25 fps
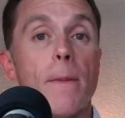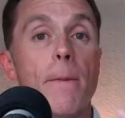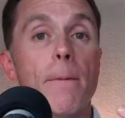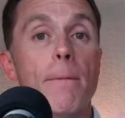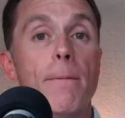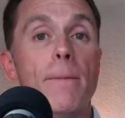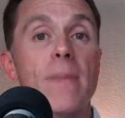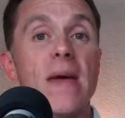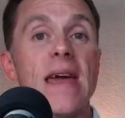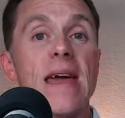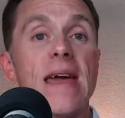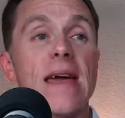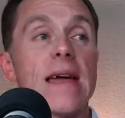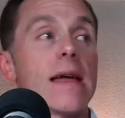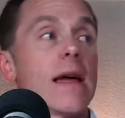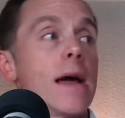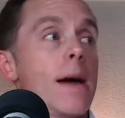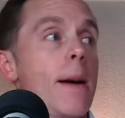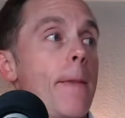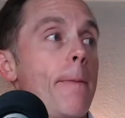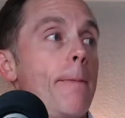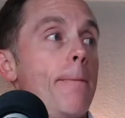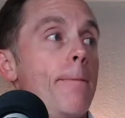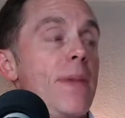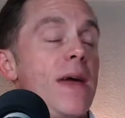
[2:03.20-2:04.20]
big,
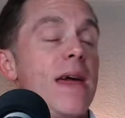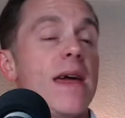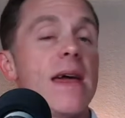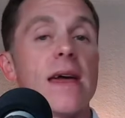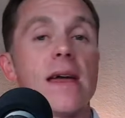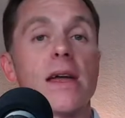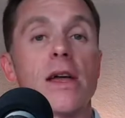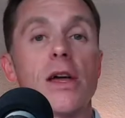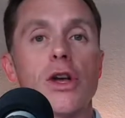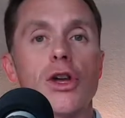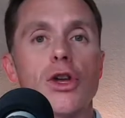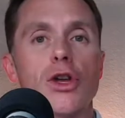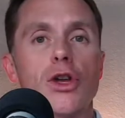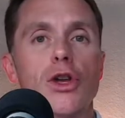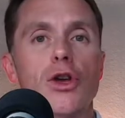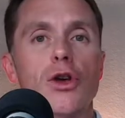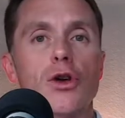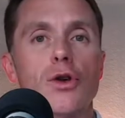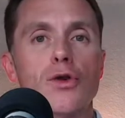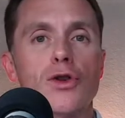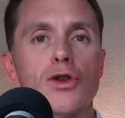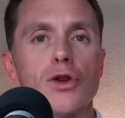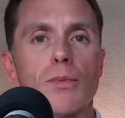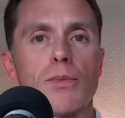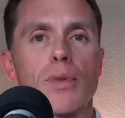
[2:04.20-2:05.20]

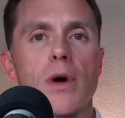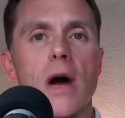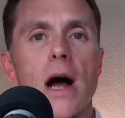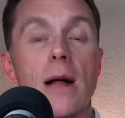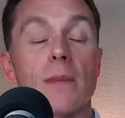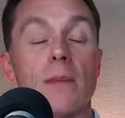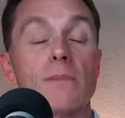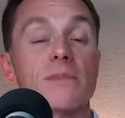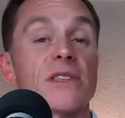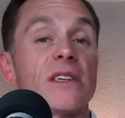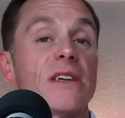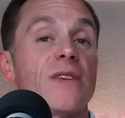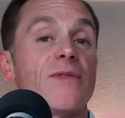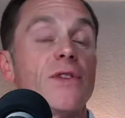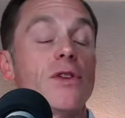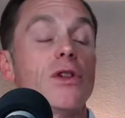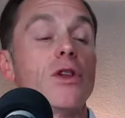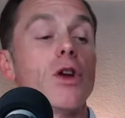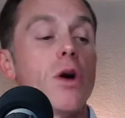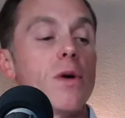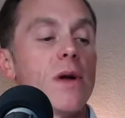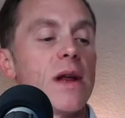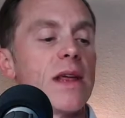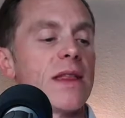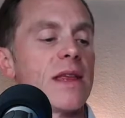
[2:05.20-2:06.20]
huge problems. And if you
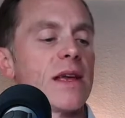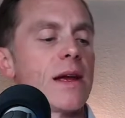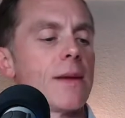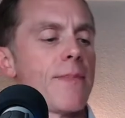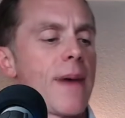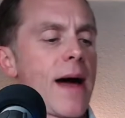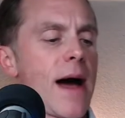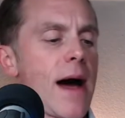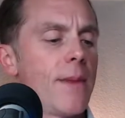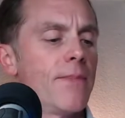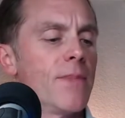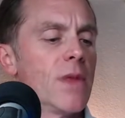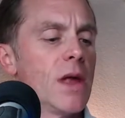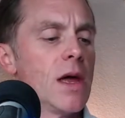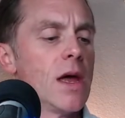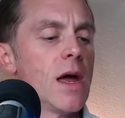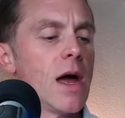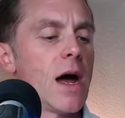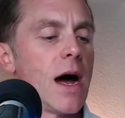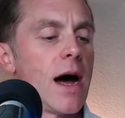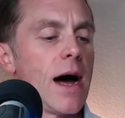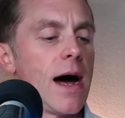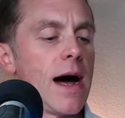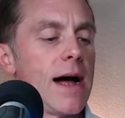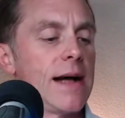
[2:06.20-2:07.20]
know anything about
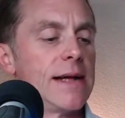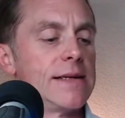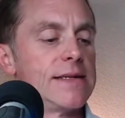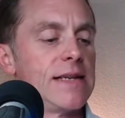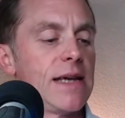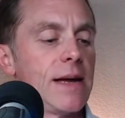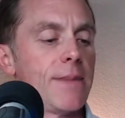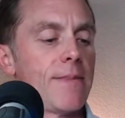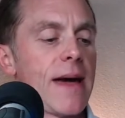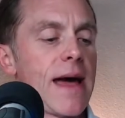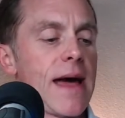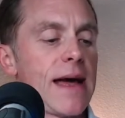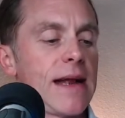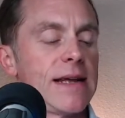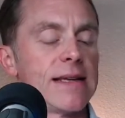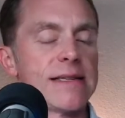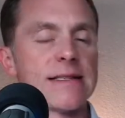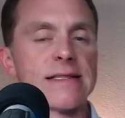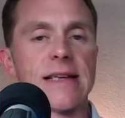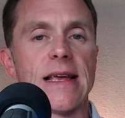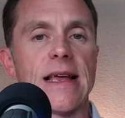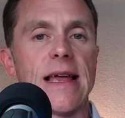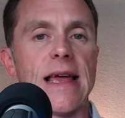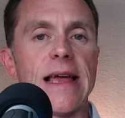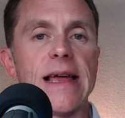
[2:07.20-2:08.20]
Diamandis,
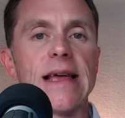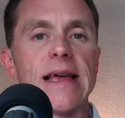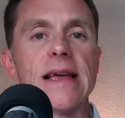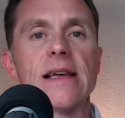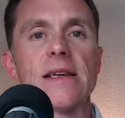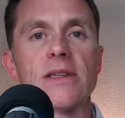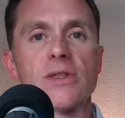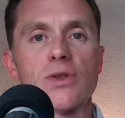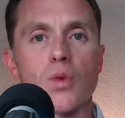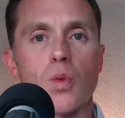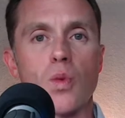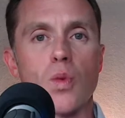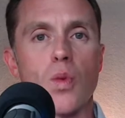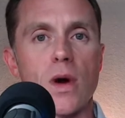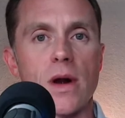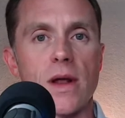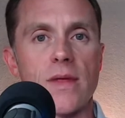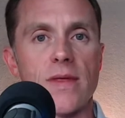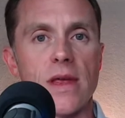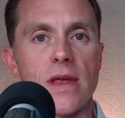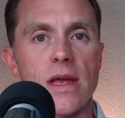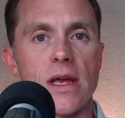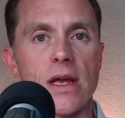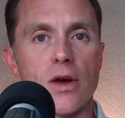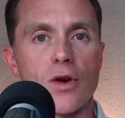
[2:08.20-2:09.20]
he is one of
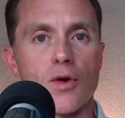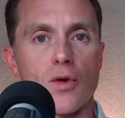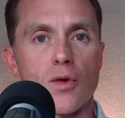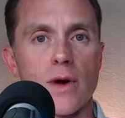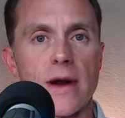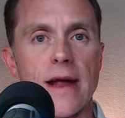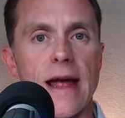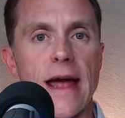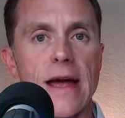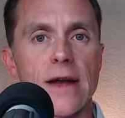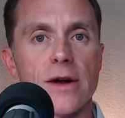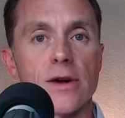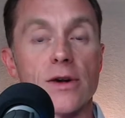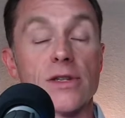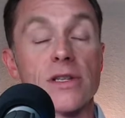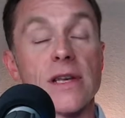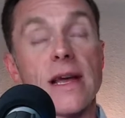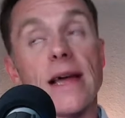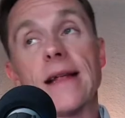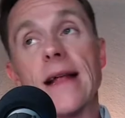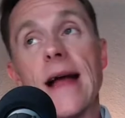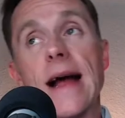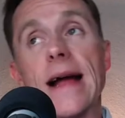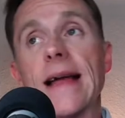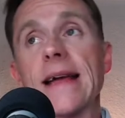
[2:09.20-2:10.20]
the creators, and
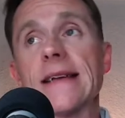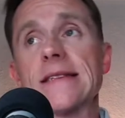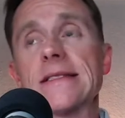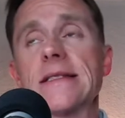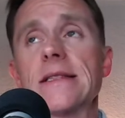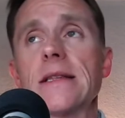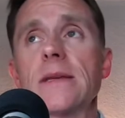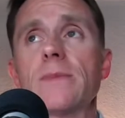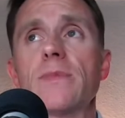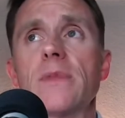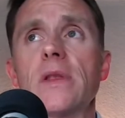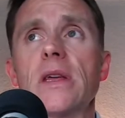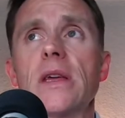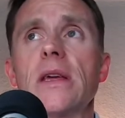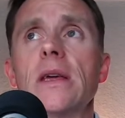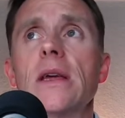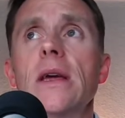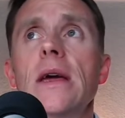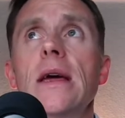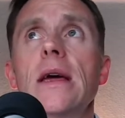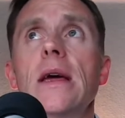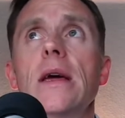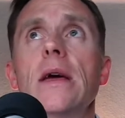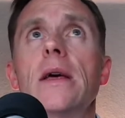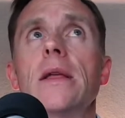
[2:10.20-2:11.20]
I guess the
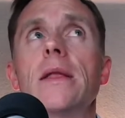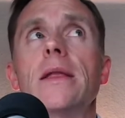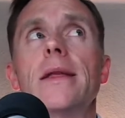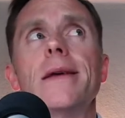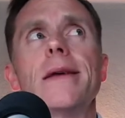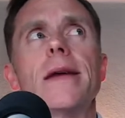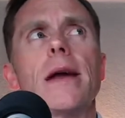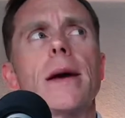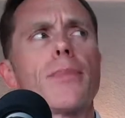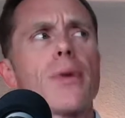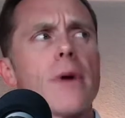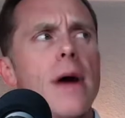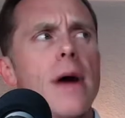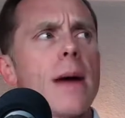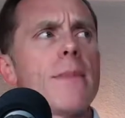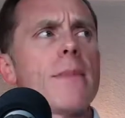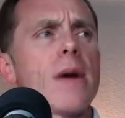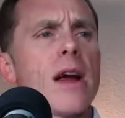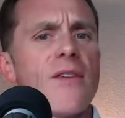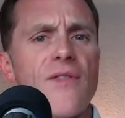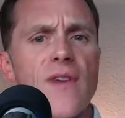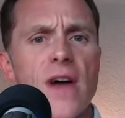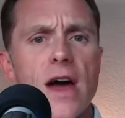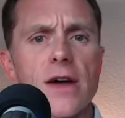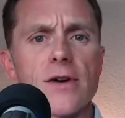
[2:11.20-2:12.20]
primary
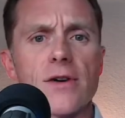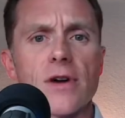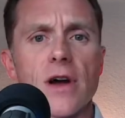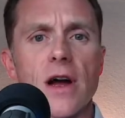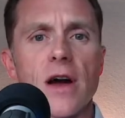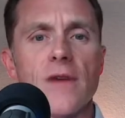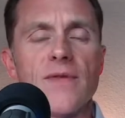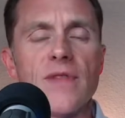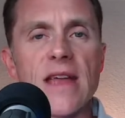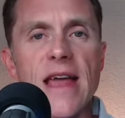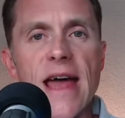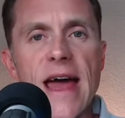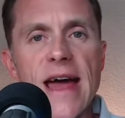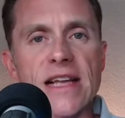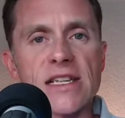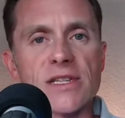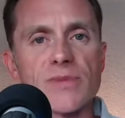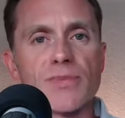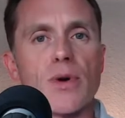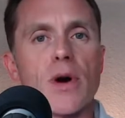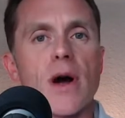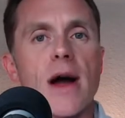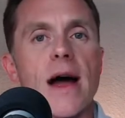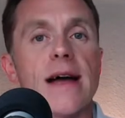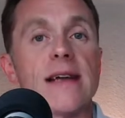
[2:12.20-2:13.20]
founder of the X
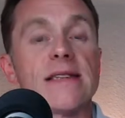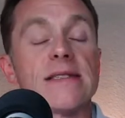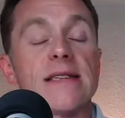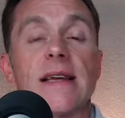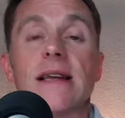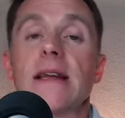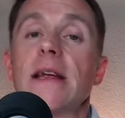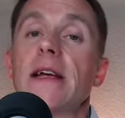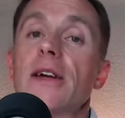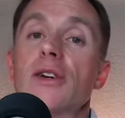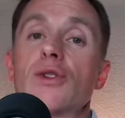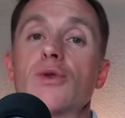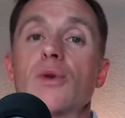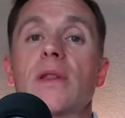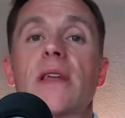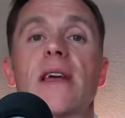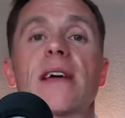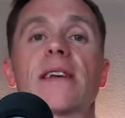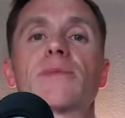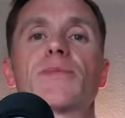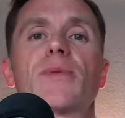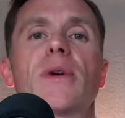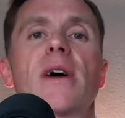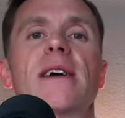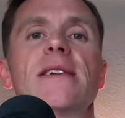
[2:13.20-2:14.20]
Prize. And here's what the X
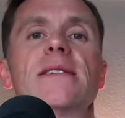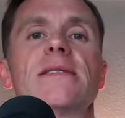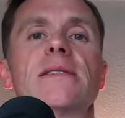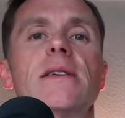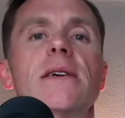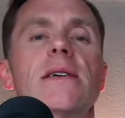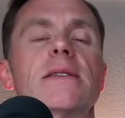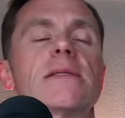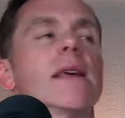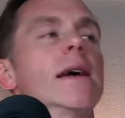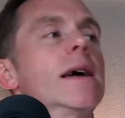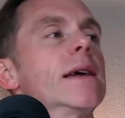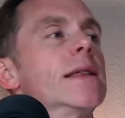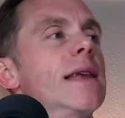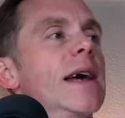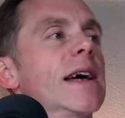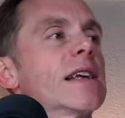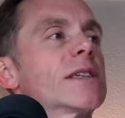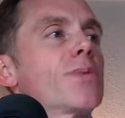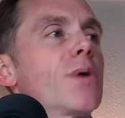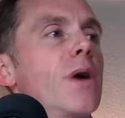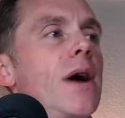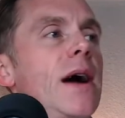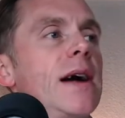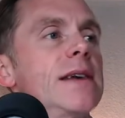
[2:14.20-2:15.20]
Prize is: the X
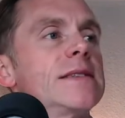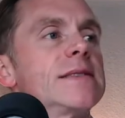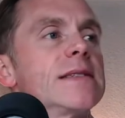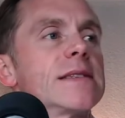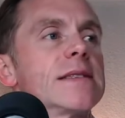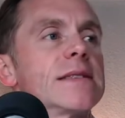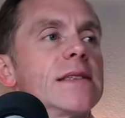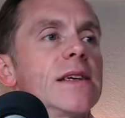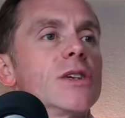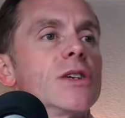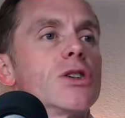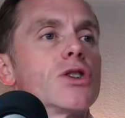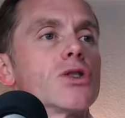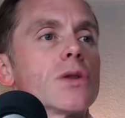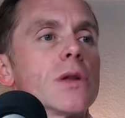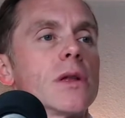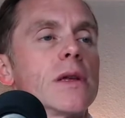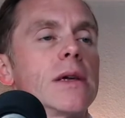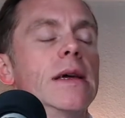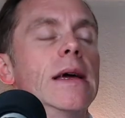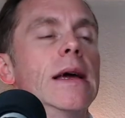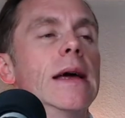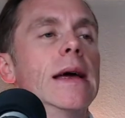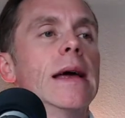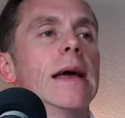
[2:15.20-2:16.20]
Prize is
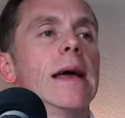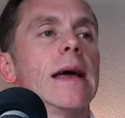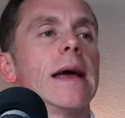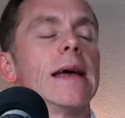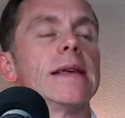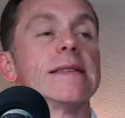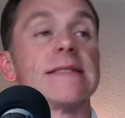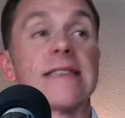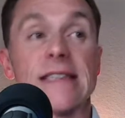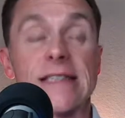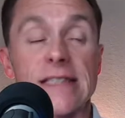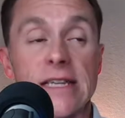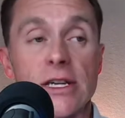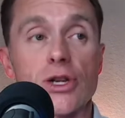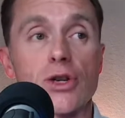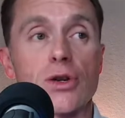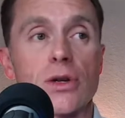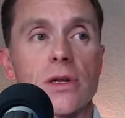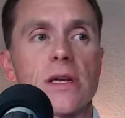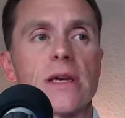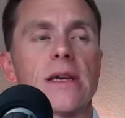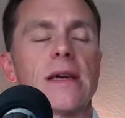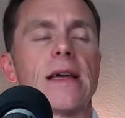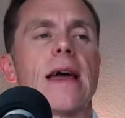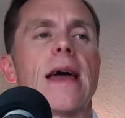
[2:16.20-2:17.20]

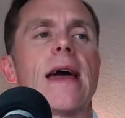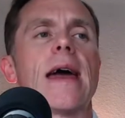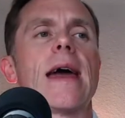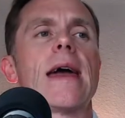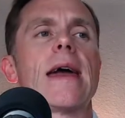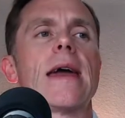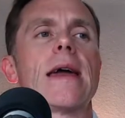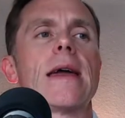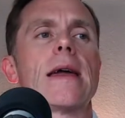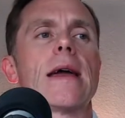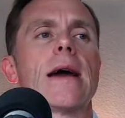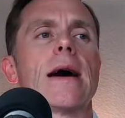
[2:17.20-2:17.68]
essentially a